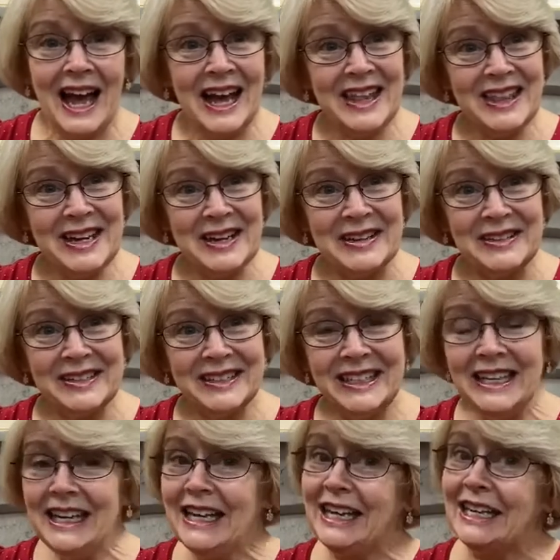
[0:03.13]
Hi there.
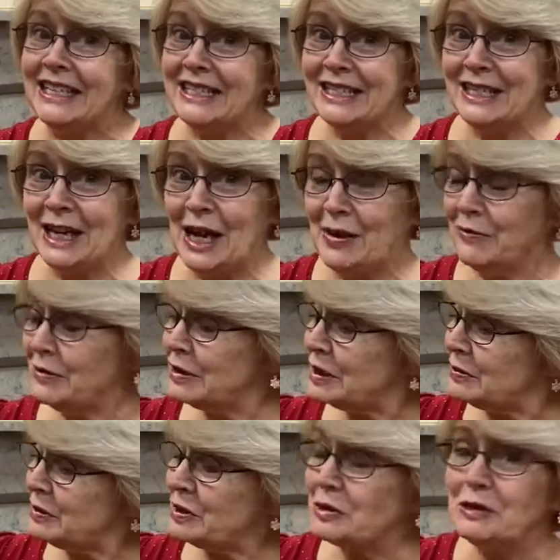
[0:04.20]
It's time for
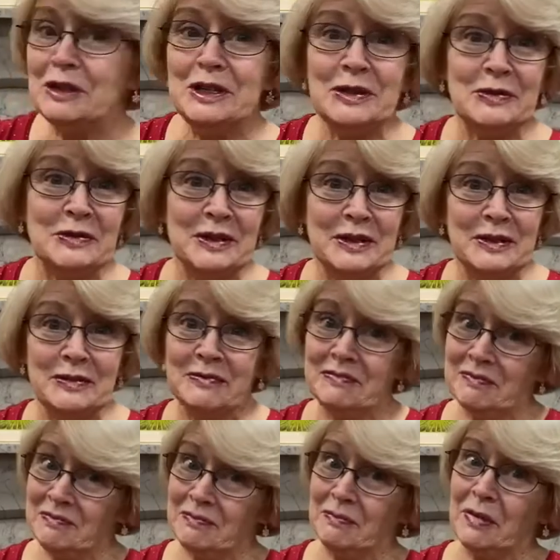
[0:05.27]
some stories with
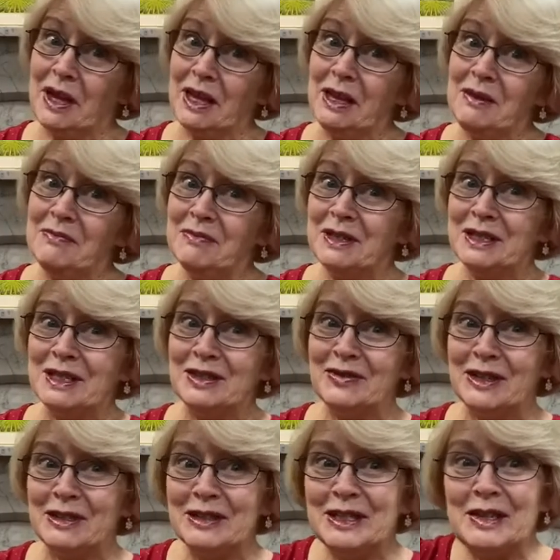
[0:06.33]
me, Mrs.
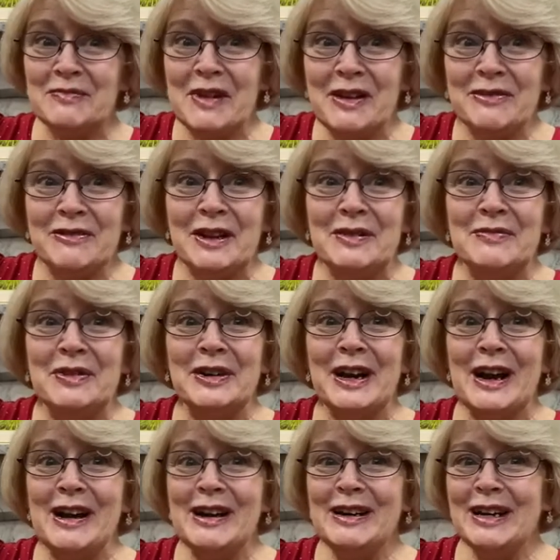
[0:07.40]
Ferris, and my friend
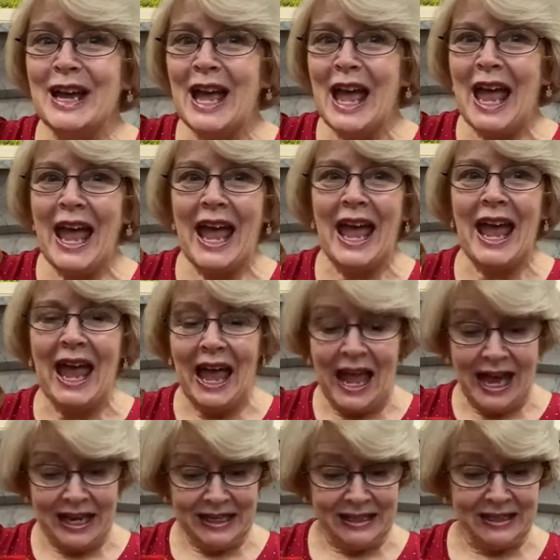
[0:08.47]
Bernard.
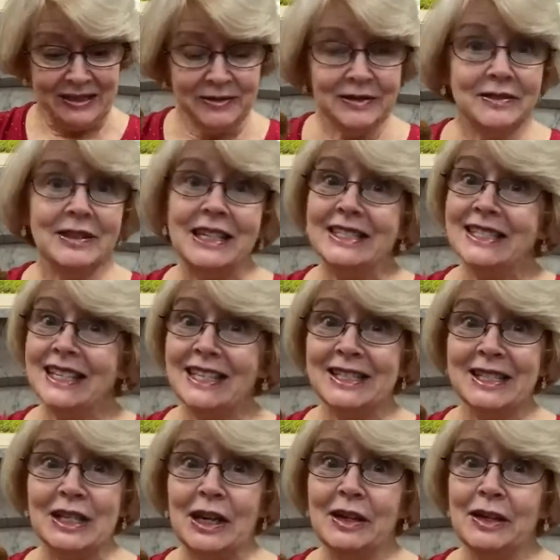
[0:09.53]
And let's get
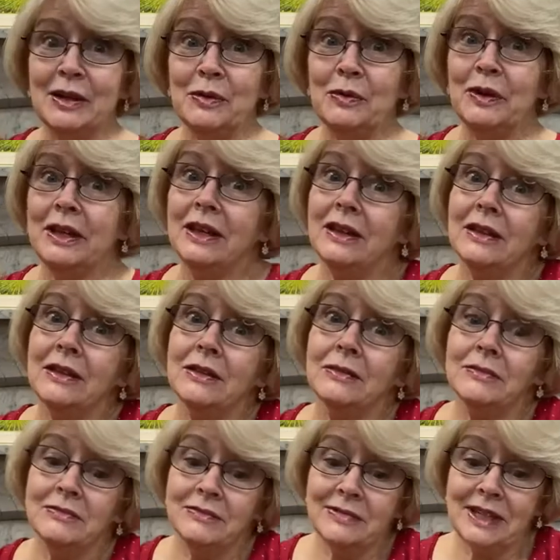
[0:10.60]
started with,
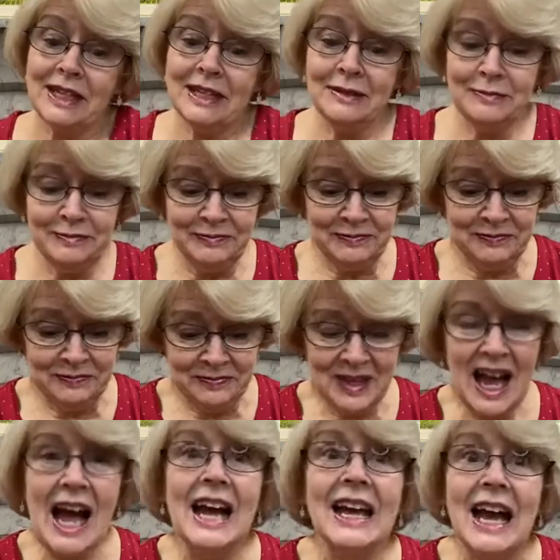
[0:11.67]
well,
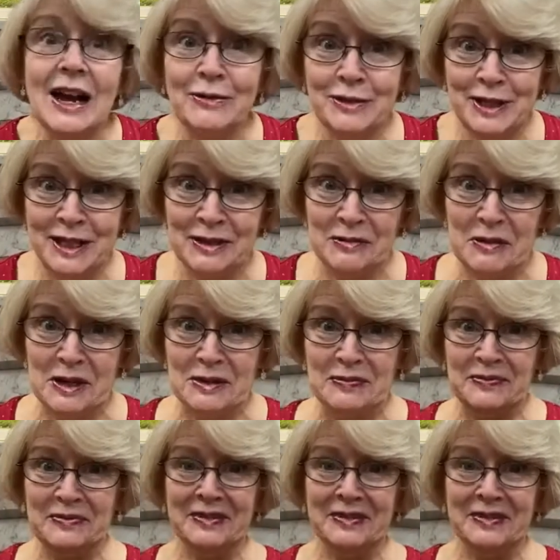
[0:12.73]
a counting one.